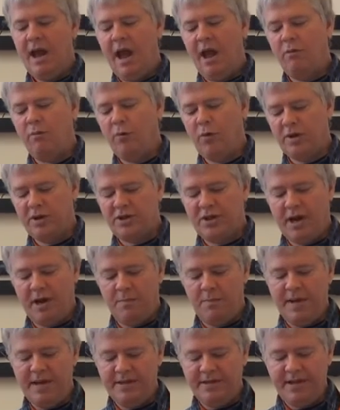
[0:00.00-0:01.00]
and
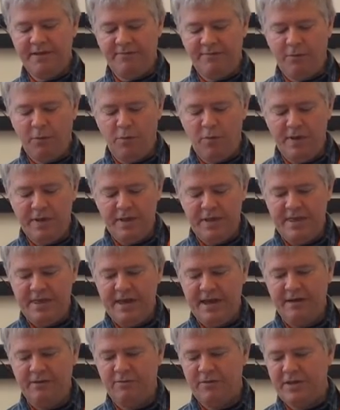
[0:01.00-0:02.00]
workshop, except for one thing,